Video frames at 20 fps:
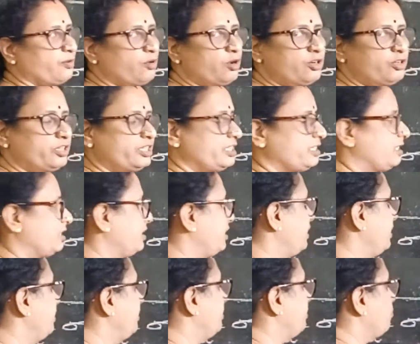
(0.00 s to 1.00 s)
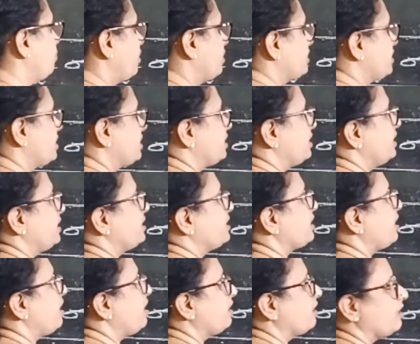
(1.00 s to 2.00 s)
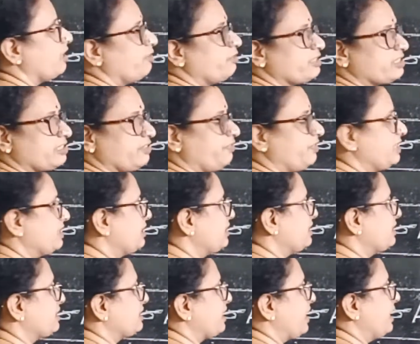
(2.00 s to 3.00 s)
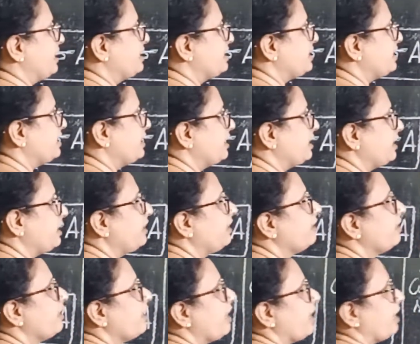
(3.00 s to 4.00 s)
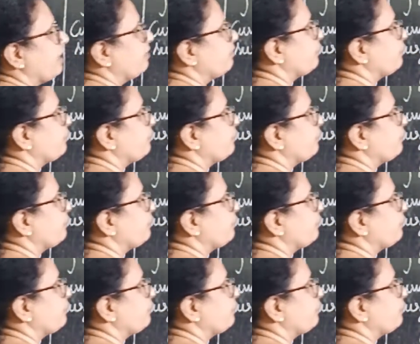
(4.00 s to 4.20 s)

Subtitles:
already seen what is theta. Curved surface it is 90 degree, and